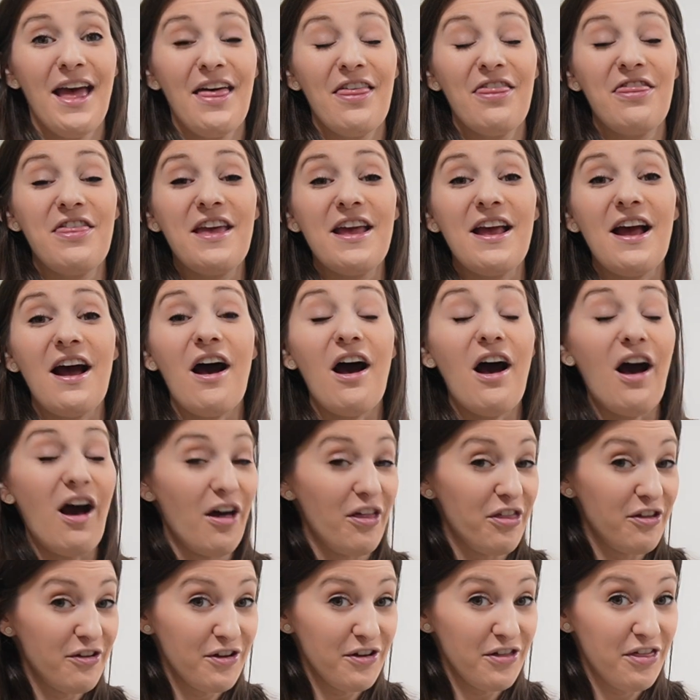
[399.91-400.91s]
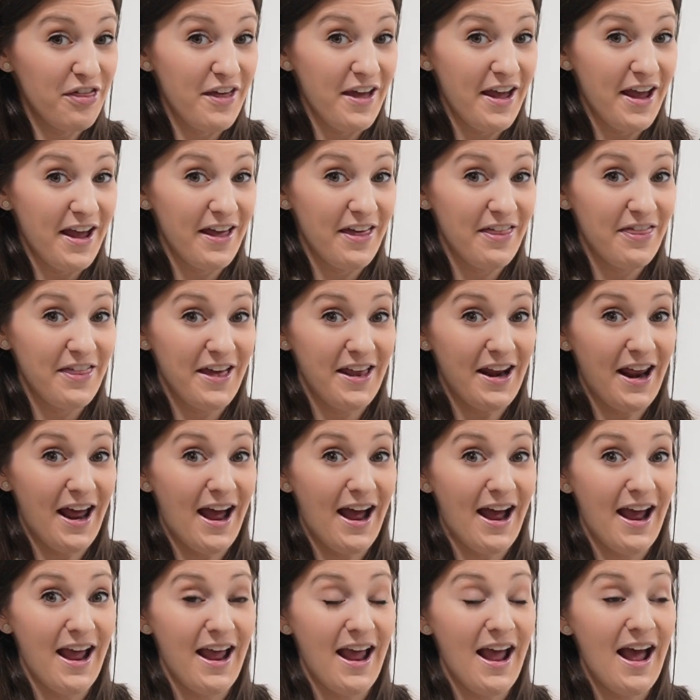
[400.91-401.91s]
The other thing that
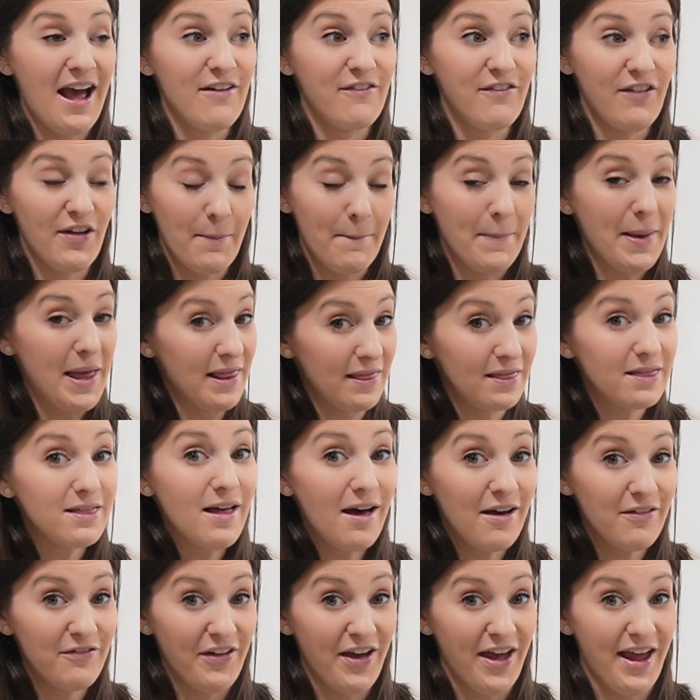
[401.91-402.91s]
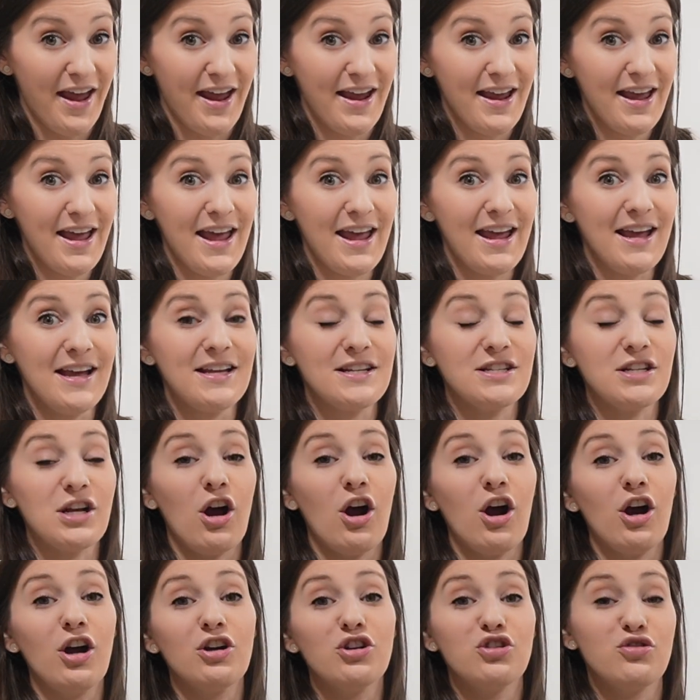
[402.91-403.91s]
I have been loving is
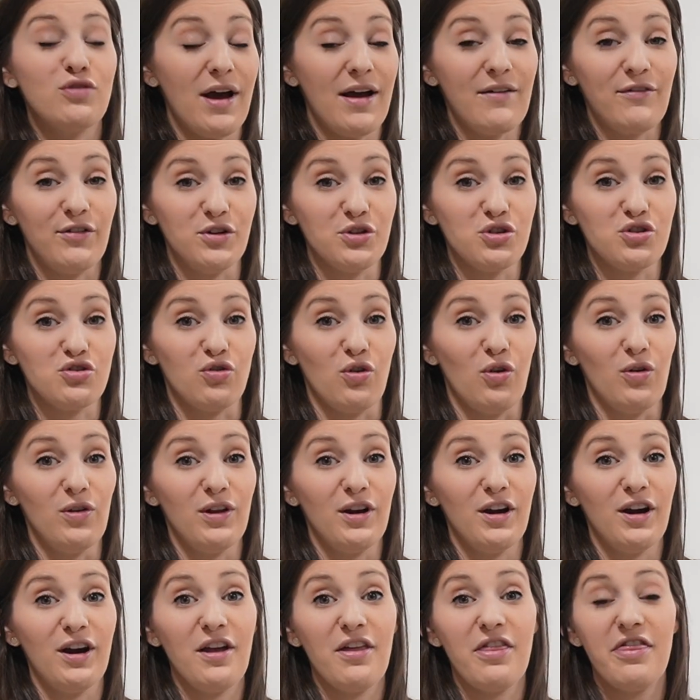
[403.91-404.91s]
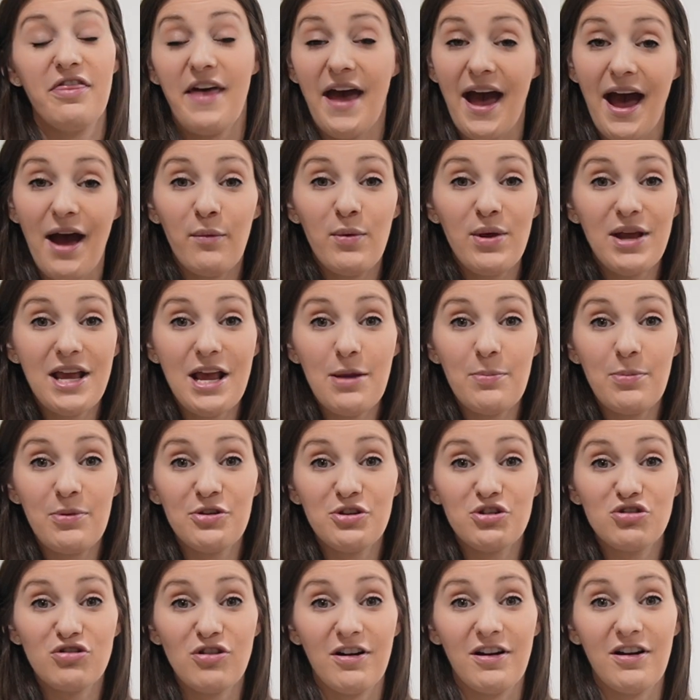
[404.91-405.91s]
our travel stroller that we keep in the
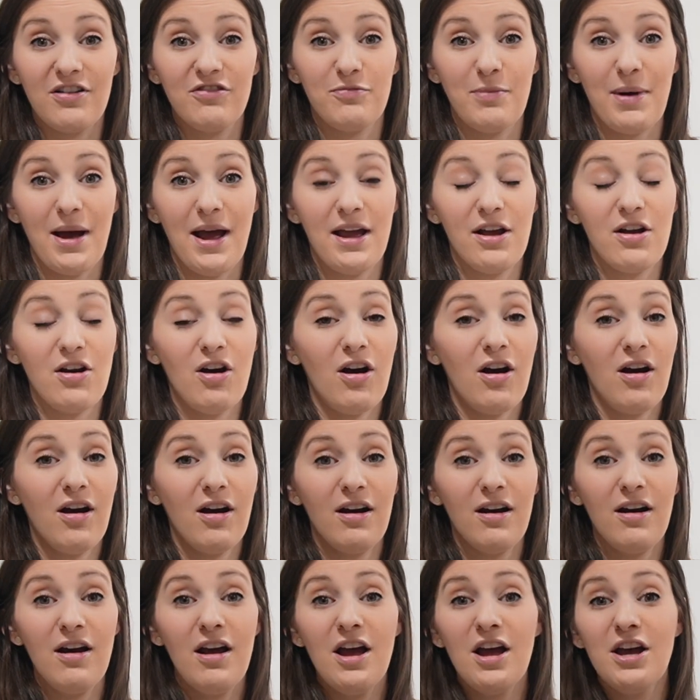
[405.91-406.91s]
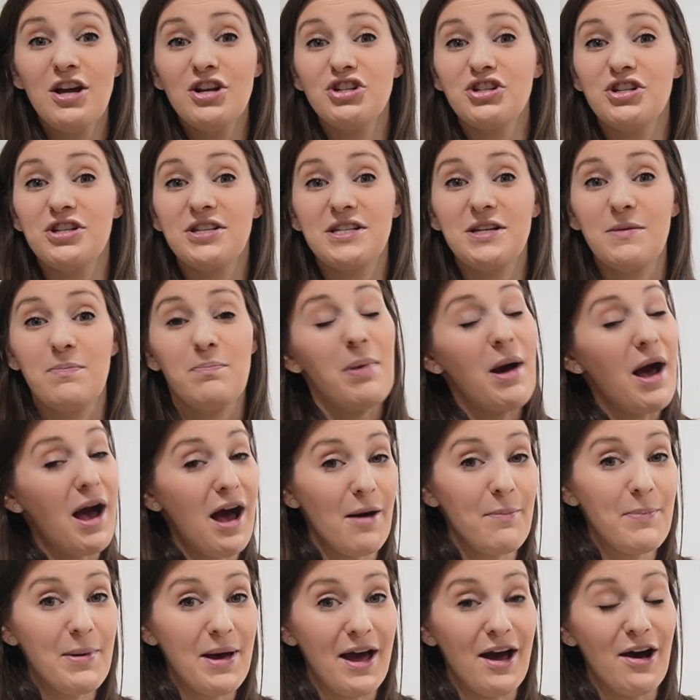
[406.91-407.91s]
trunk of my car just to
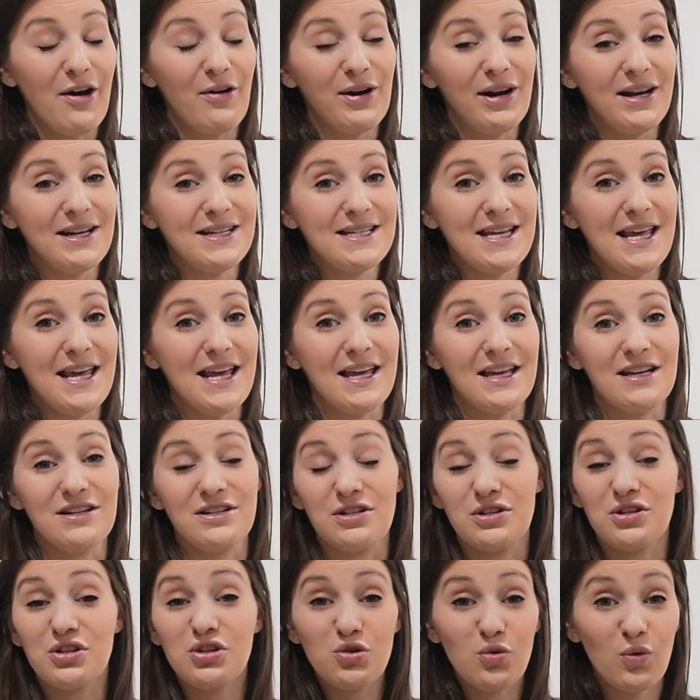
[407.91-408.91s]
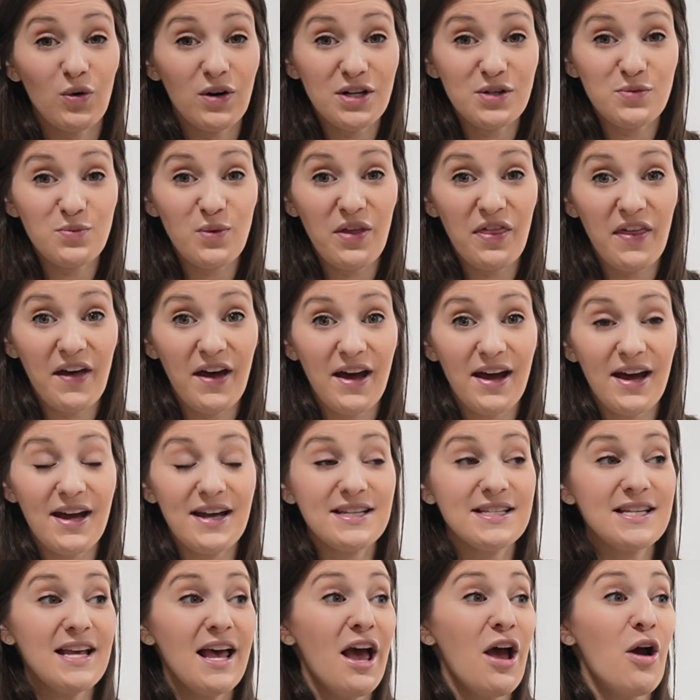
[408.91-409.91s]
pop out and take into stores with
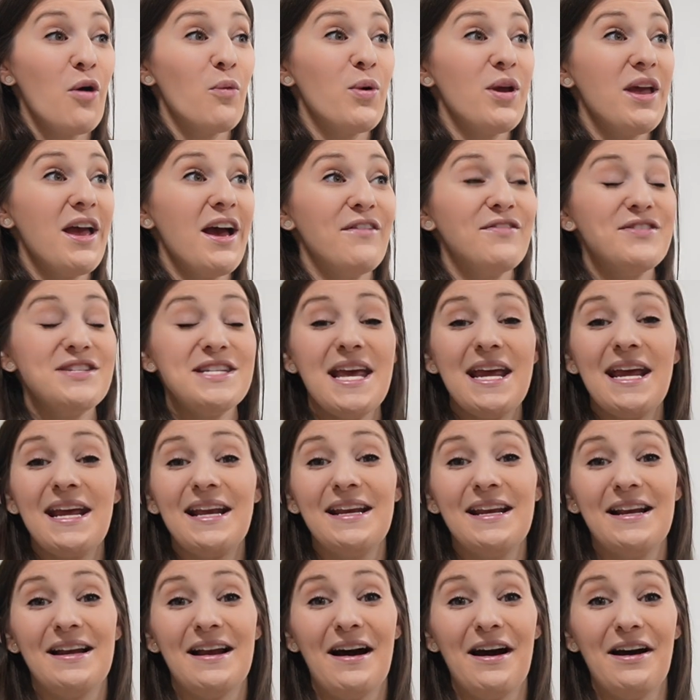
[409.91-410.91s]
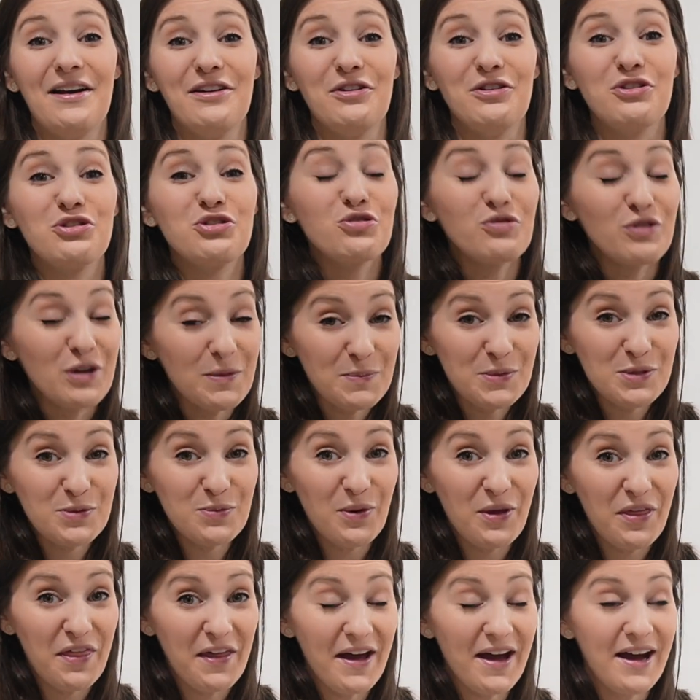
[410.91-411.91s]
us. We have taken it on trips
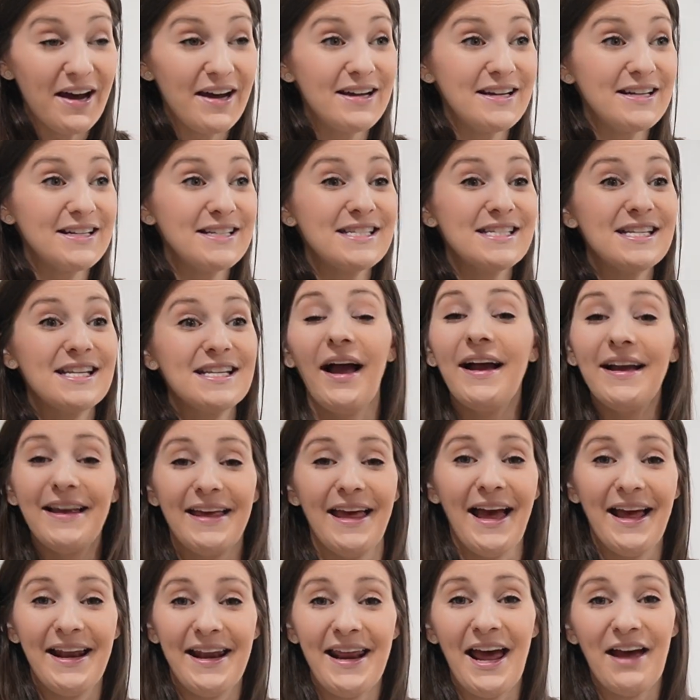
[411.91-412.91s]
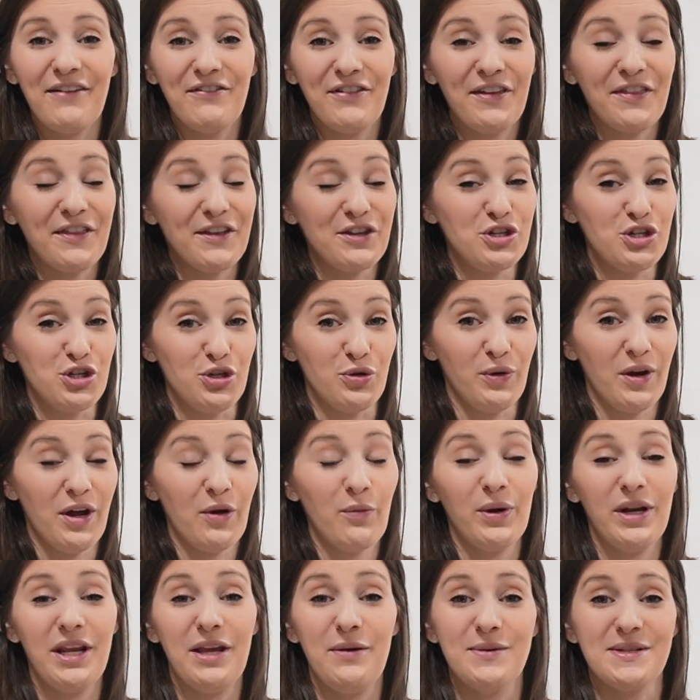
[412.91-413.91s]
with us. Again, having the Duna
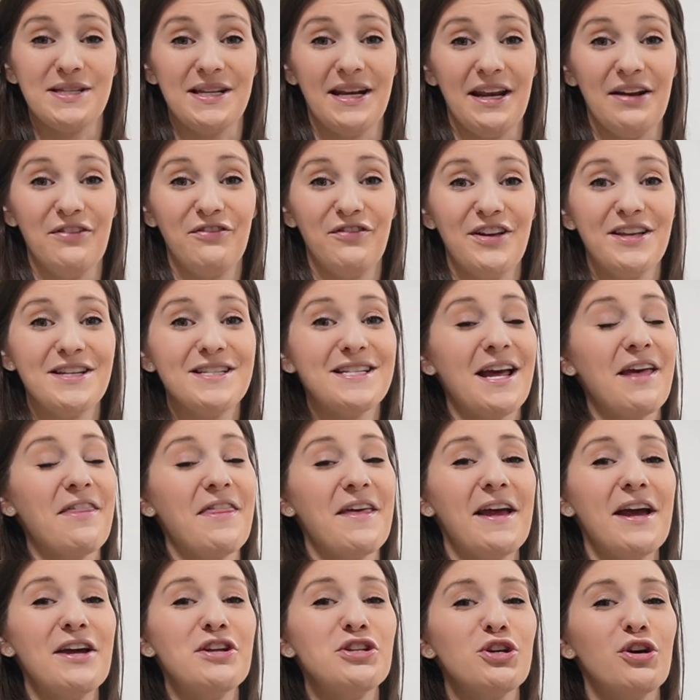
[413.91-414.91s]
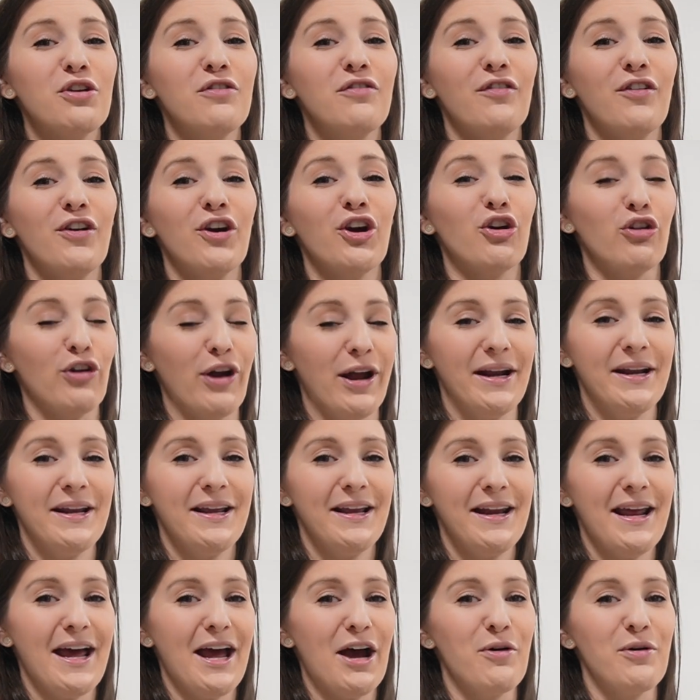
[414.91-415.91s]
when he was an infant, I think I took for
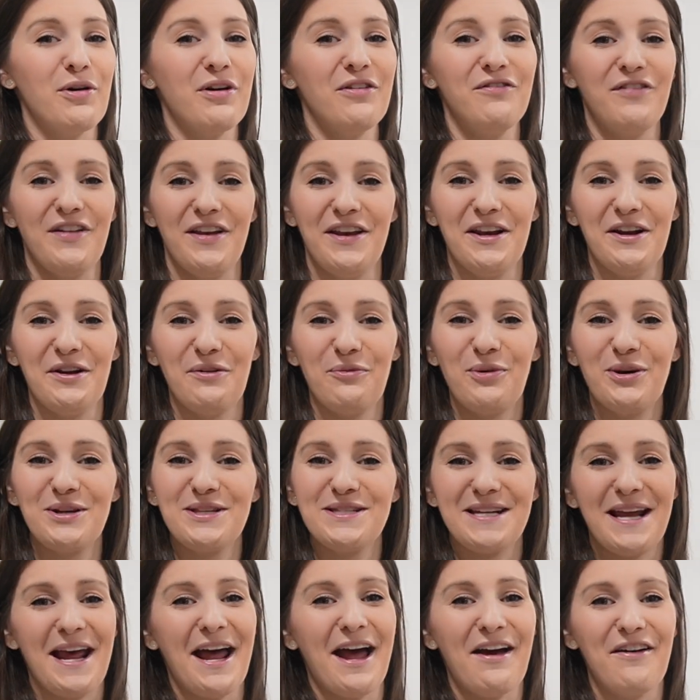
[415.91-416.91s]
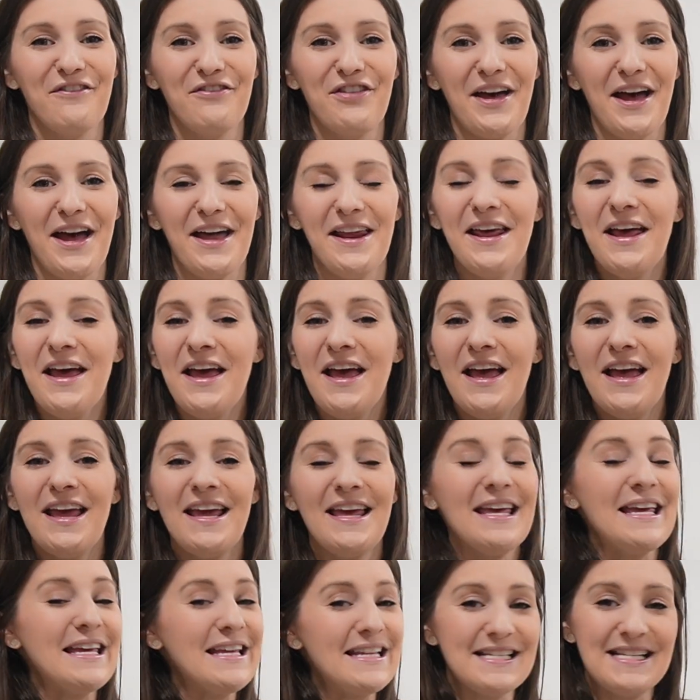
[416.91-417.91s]
granted how convenient it was to have that
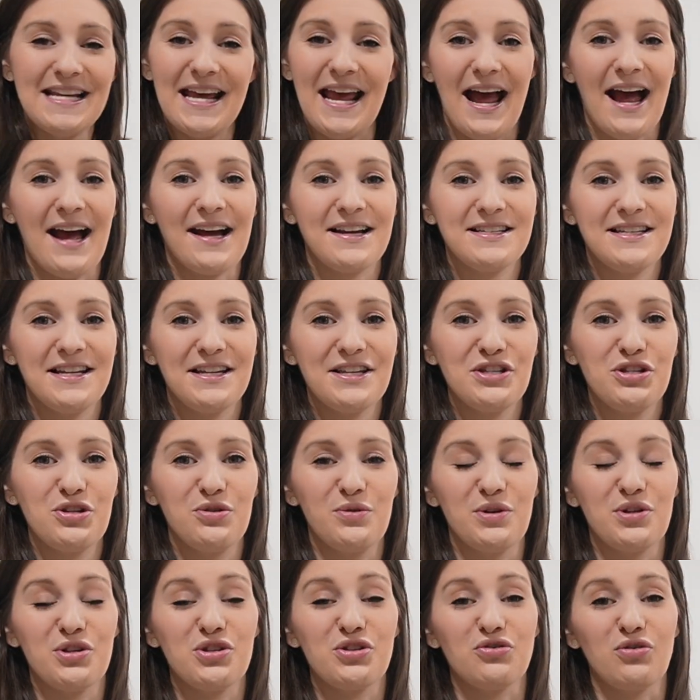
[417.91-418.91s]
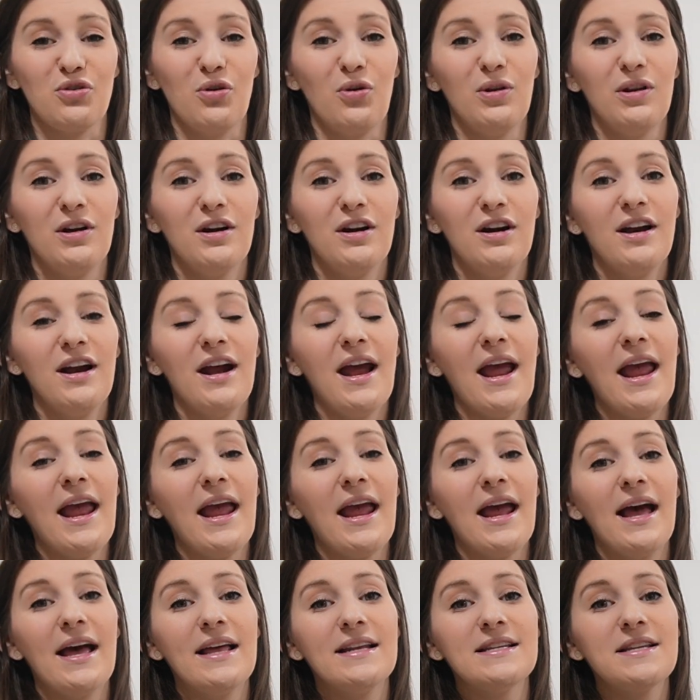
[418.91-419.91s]
easy access to a stroller,
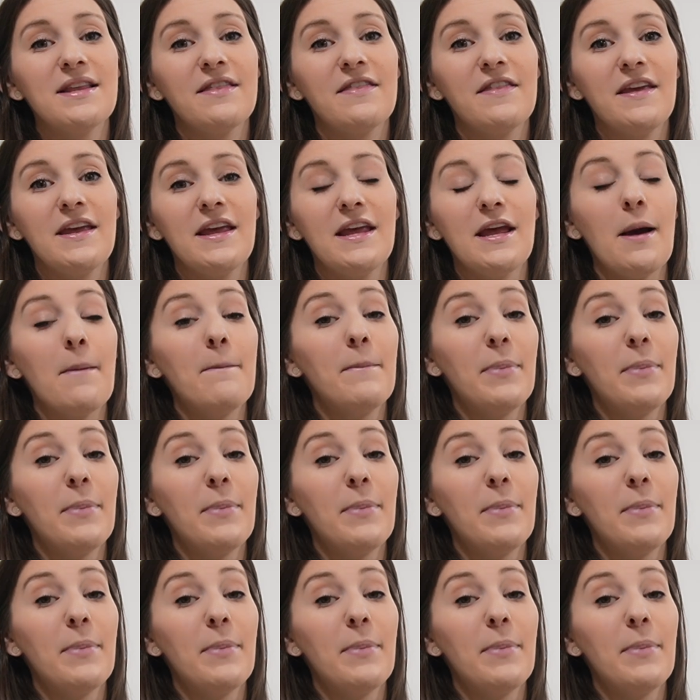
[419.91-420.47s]
and the